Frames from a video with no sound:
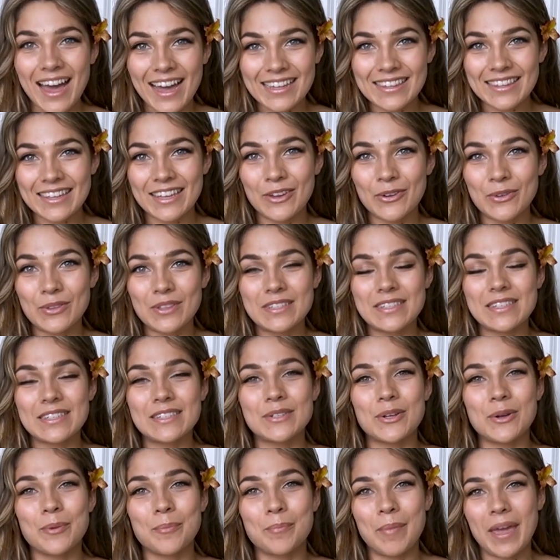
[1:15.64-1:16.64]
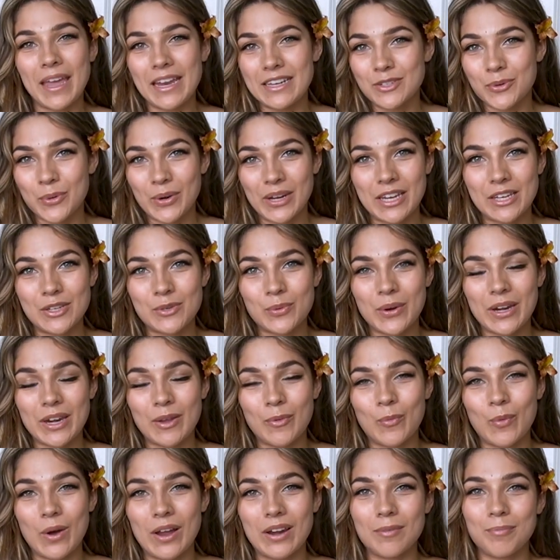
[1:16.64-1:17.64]
Hi Leo, this is your May
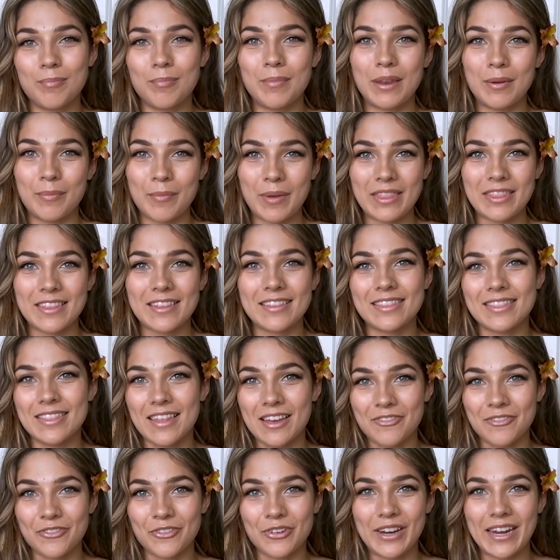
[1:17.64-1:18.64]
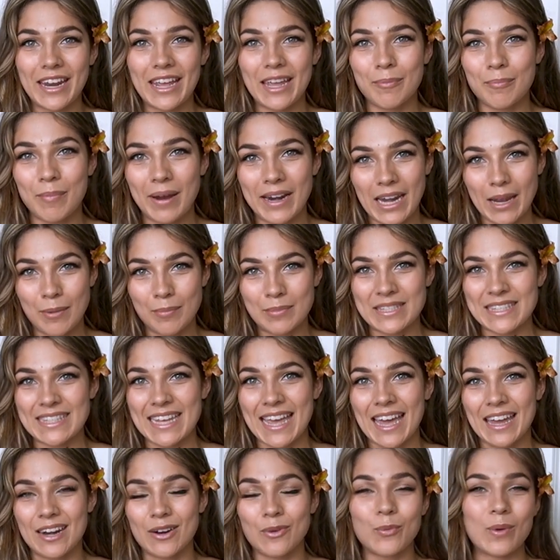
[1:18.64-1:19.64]
2021 mid-month love reading. My name is
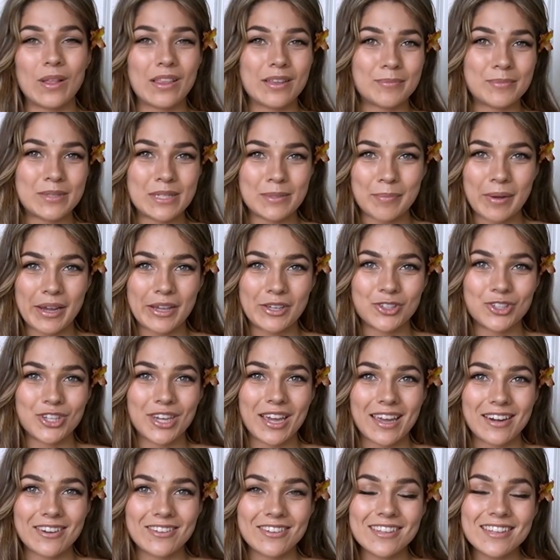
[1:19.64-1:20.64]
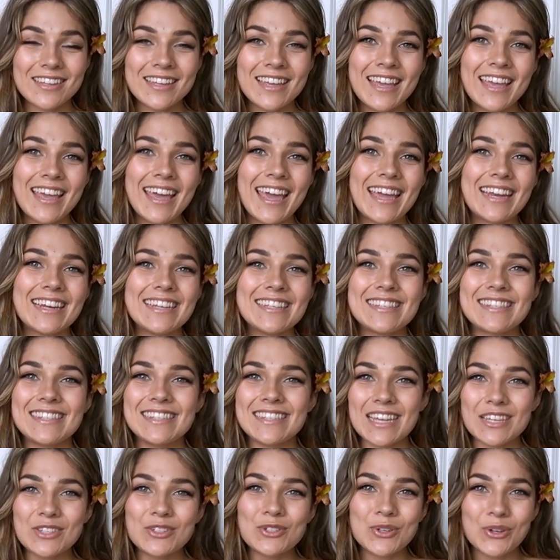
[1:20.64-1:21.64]
Hannah, welcome to my channel, and it's
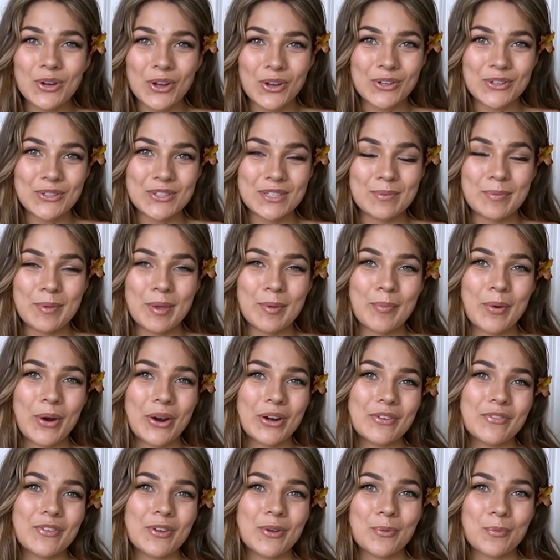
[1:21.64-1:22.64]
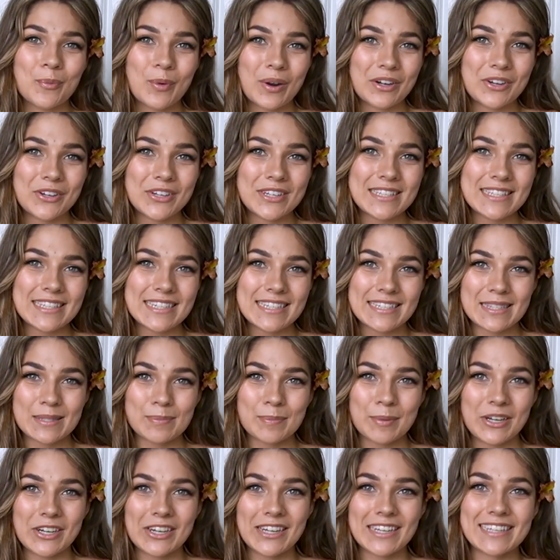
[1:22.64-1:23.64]
such an honor to be a part of your wondrous
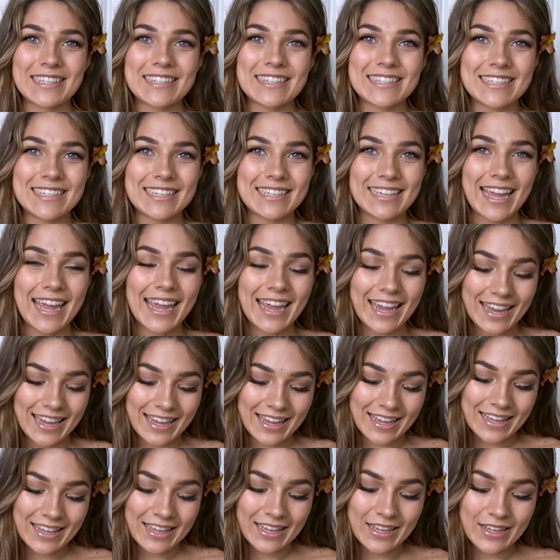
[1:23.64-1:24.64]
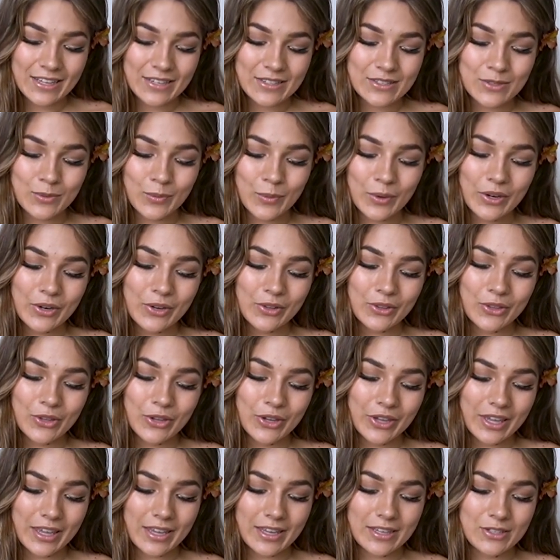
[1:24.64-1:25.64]
experience today. So we're gonna
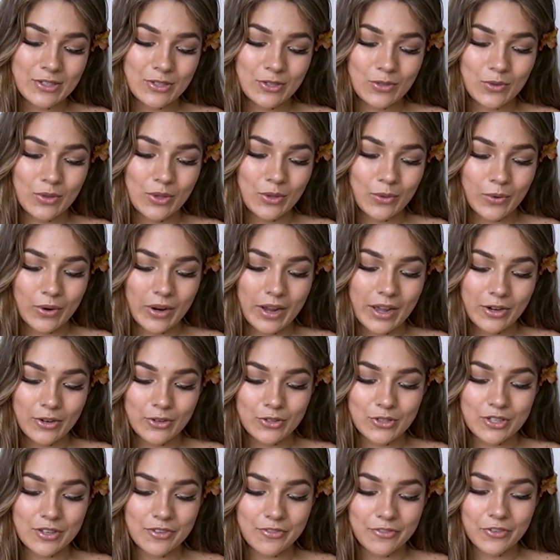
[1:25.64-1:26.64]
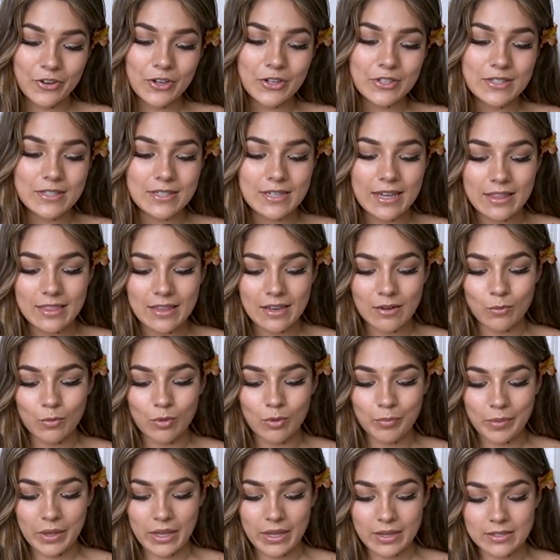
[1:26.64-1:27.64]
look into your energy first, and then
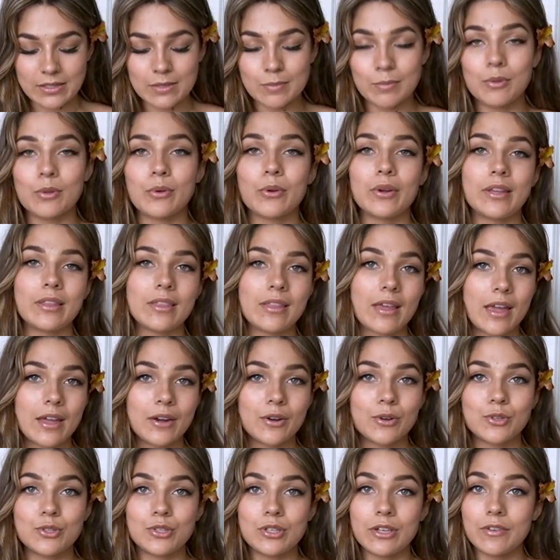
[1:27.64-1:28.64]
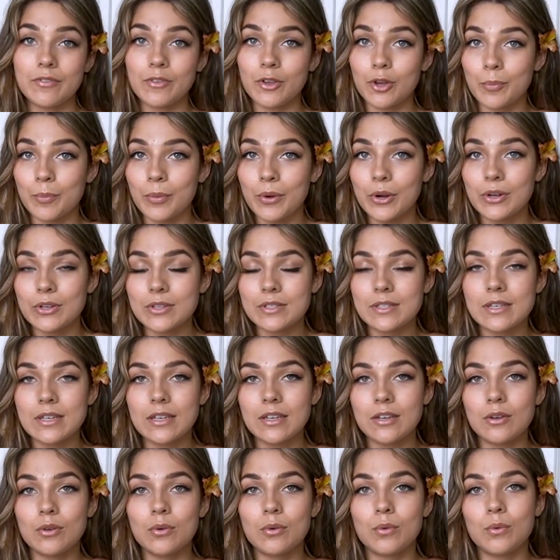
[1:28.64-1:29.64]
we'll be exploring the energy of your
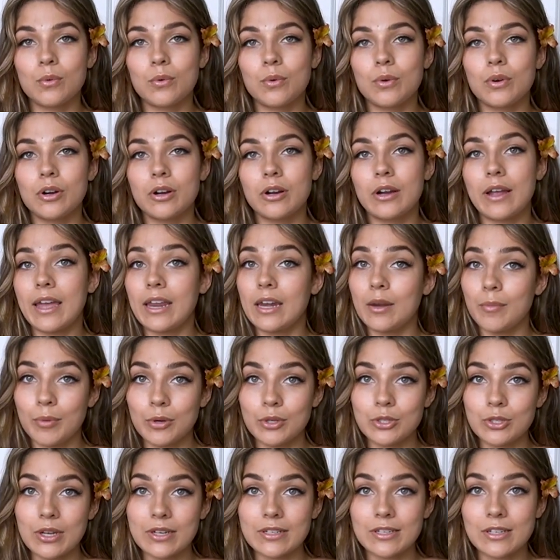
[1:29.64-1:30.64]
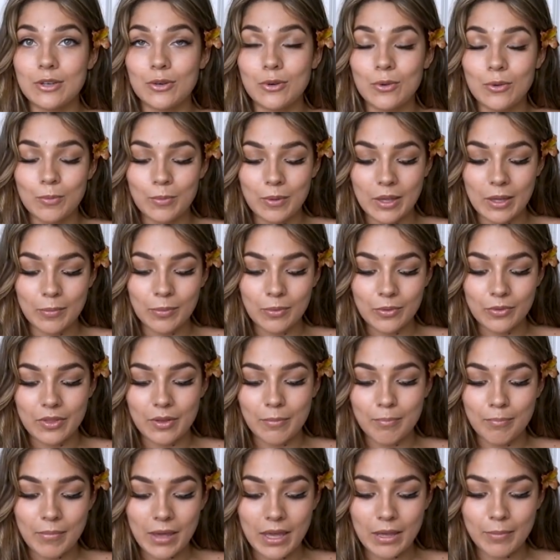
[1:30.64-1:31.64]
person or any projected new people
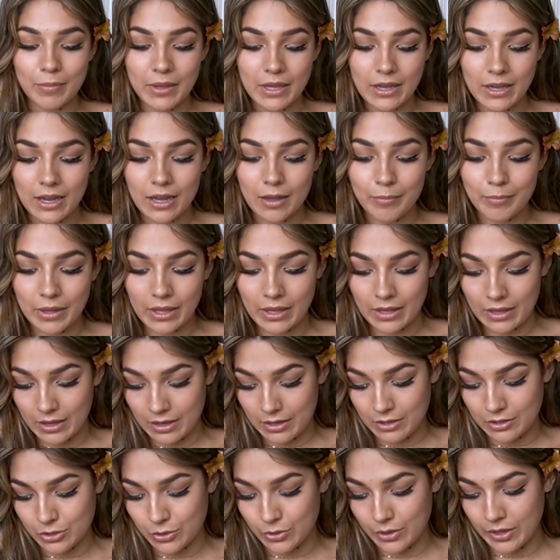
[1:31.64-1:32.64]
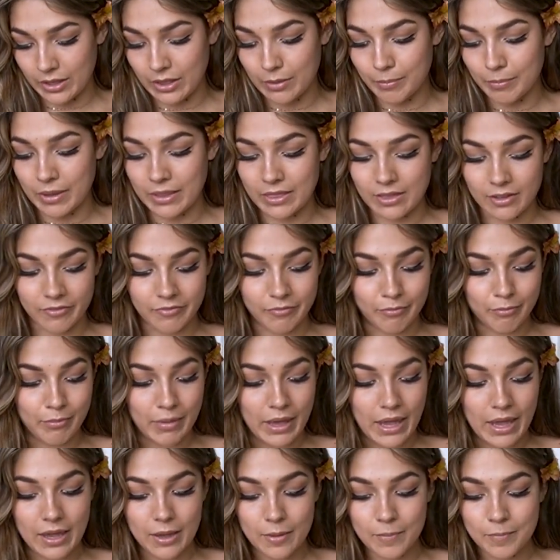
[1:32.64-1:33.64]
that may be coming in during the month of
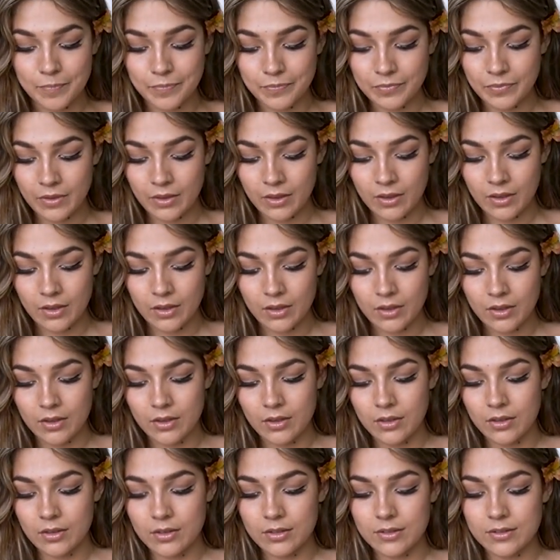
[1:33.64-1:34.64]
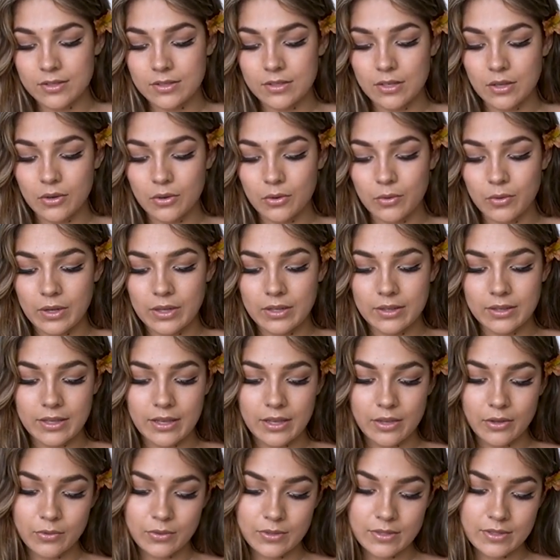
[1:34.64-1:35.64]
May. So
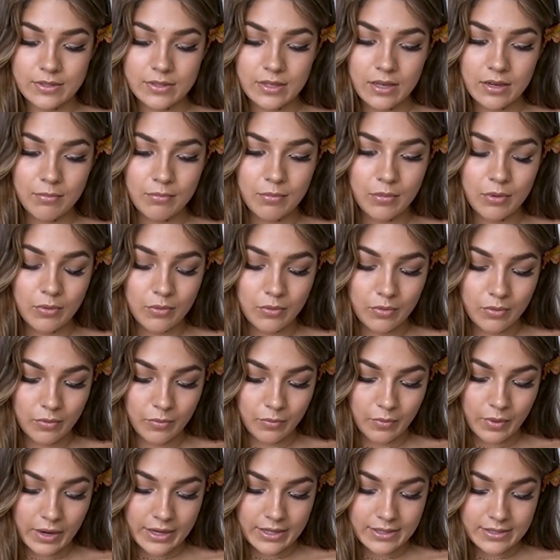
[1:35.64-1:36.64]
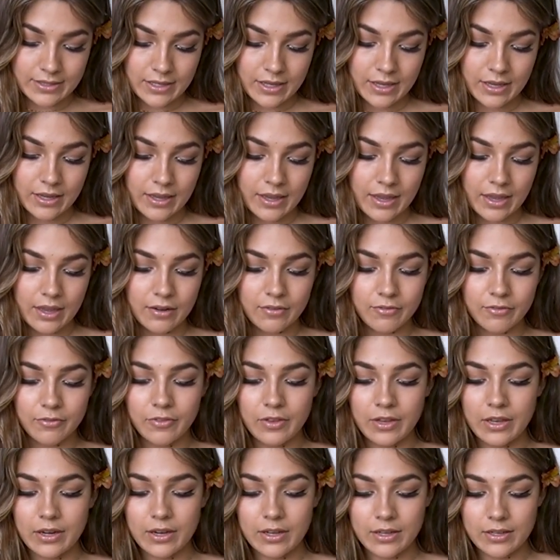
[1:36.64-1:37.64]
Leo, Sun, Moon, Rising, and
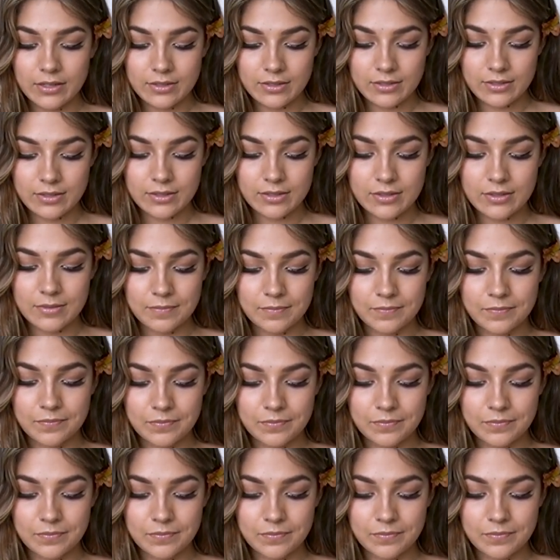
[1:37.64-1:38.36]
Venus